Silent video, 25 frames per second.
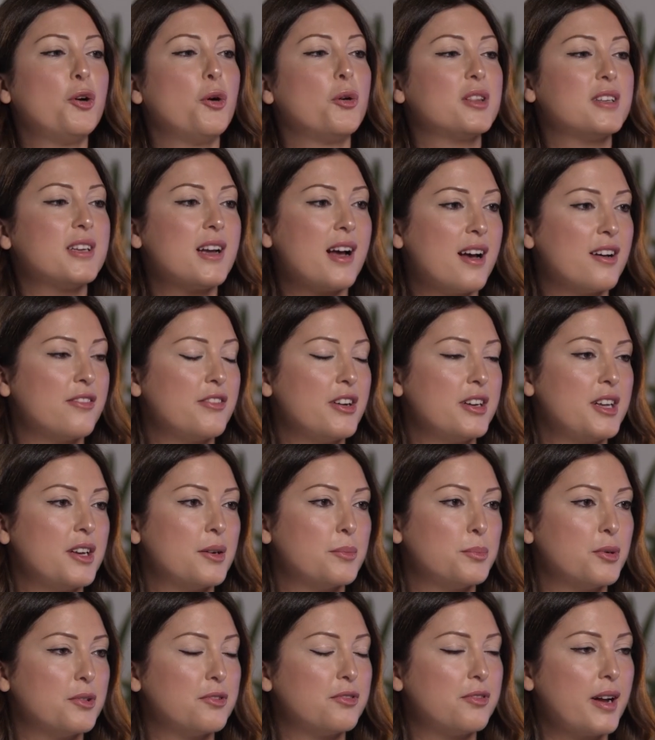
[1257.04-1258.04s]
you don't have any
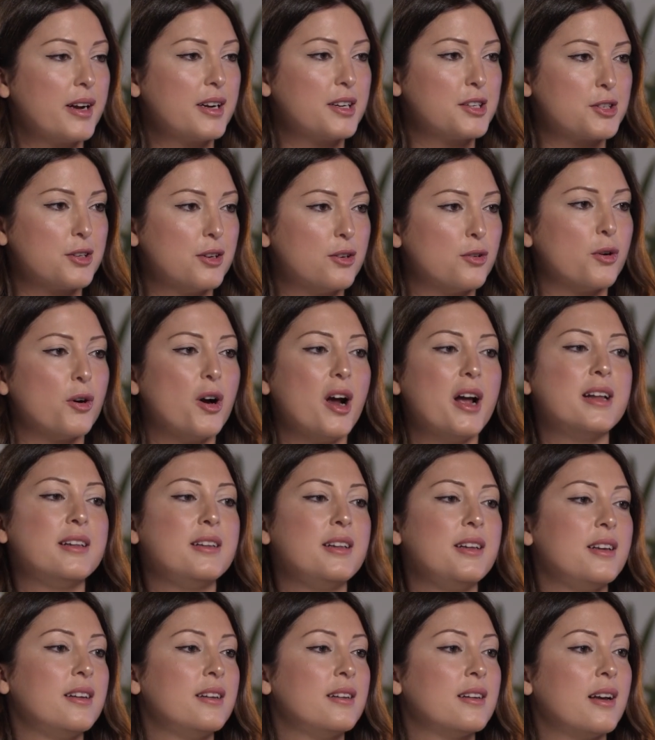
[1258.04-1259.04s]
imperfection or
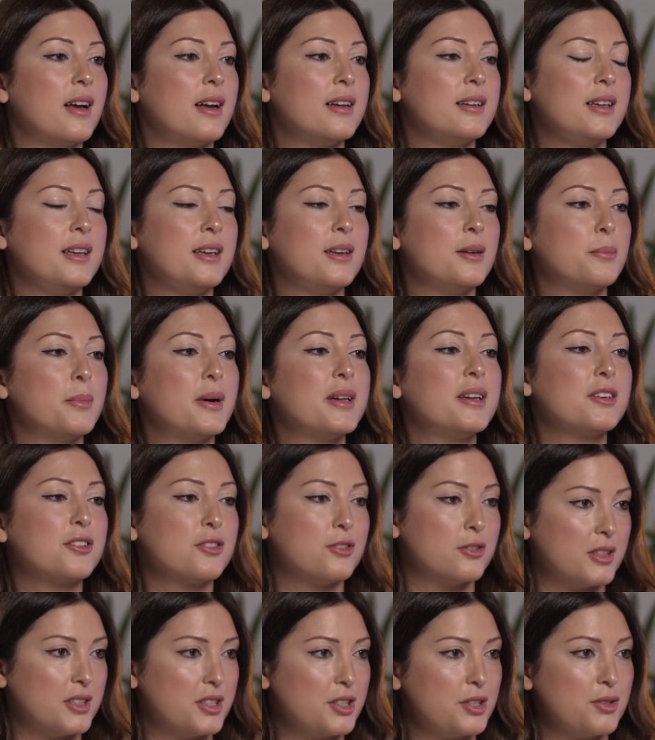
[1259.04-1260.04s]
any
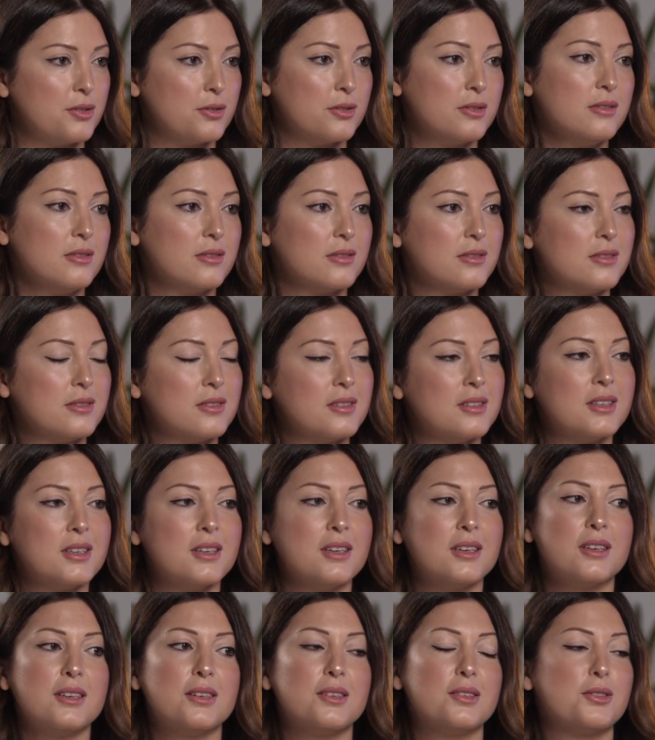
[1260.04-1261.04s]
medical issue,
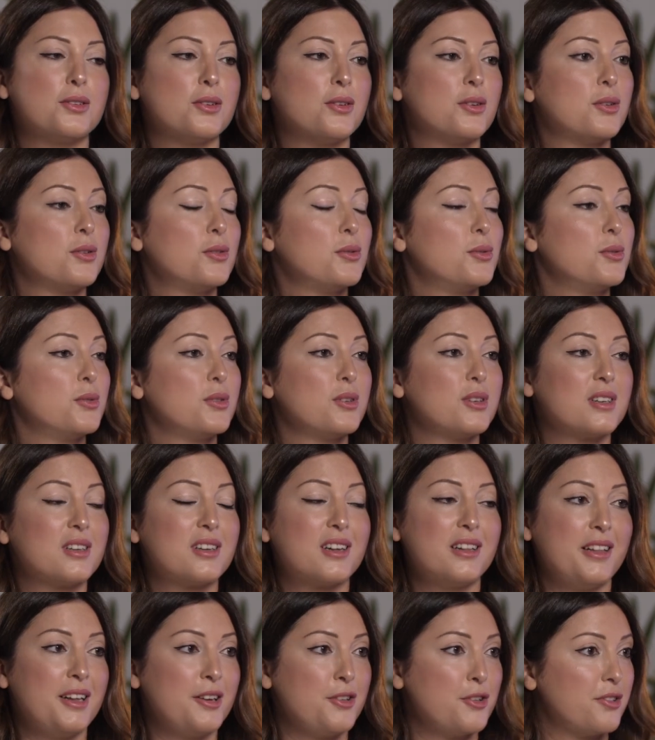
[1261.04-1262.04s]
so
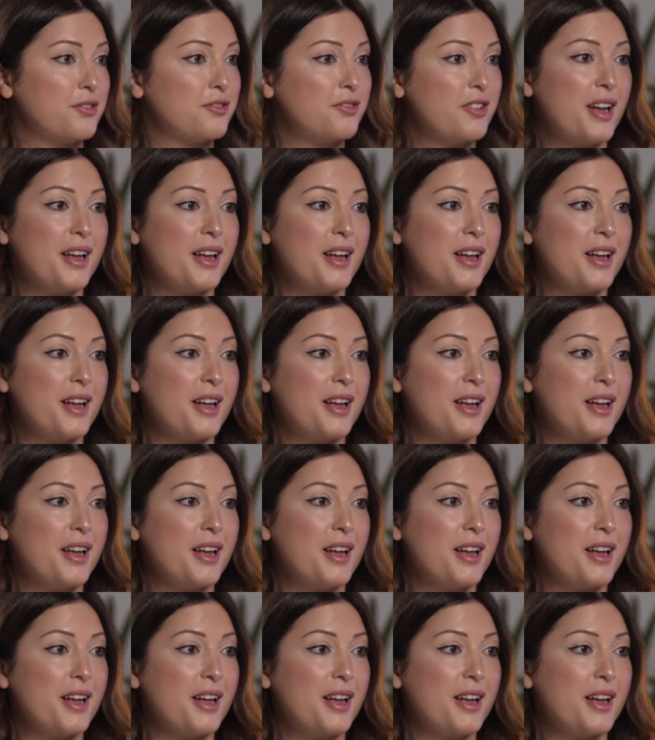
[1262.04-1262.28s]
clean your